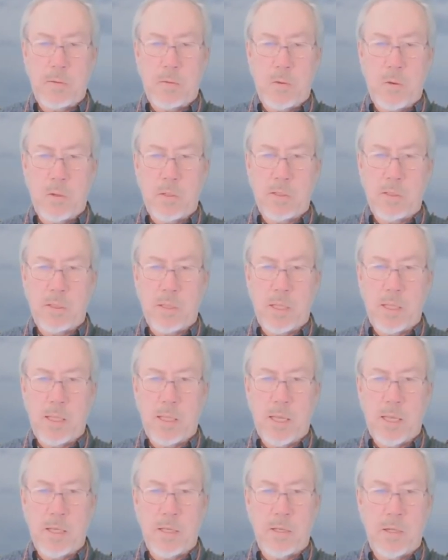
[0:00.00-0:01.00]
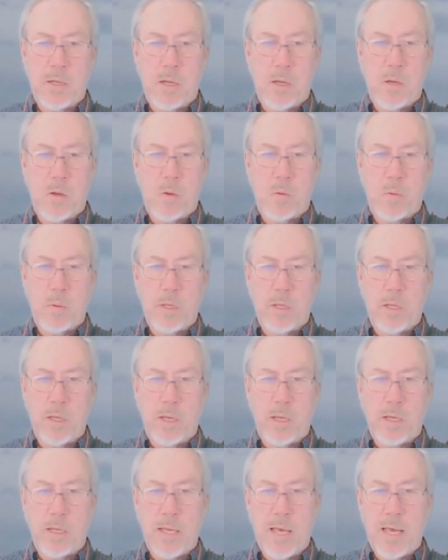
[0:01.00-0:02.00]
And first of all, like you know, we
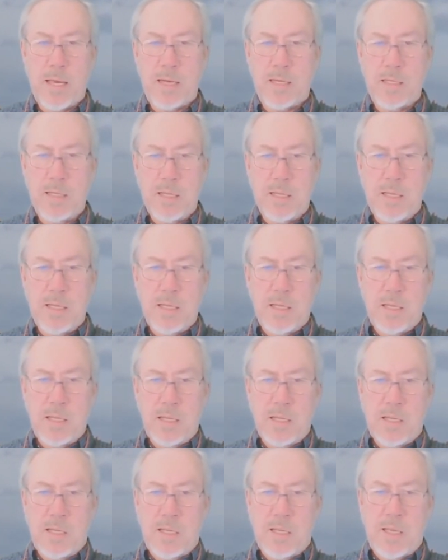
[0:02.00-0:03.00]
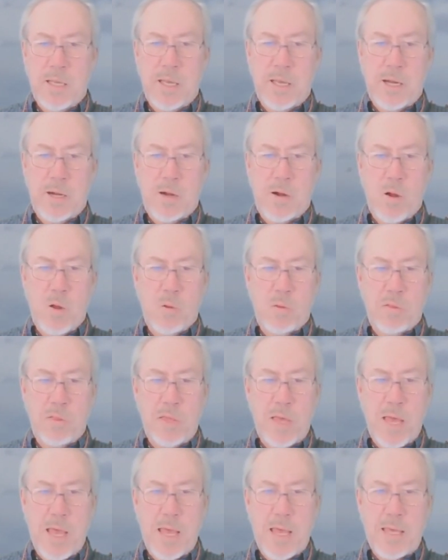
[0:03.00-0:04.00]
uh, kind of hit our own
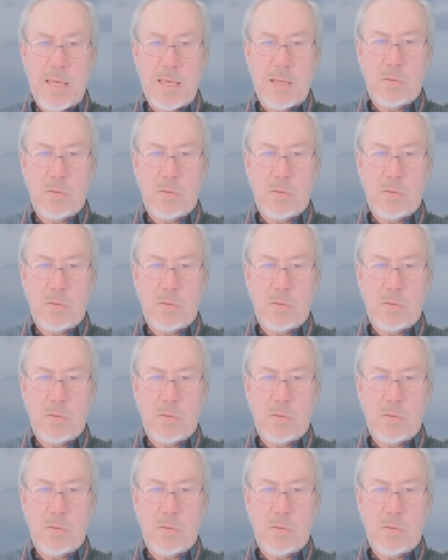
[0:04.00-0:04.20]
thing,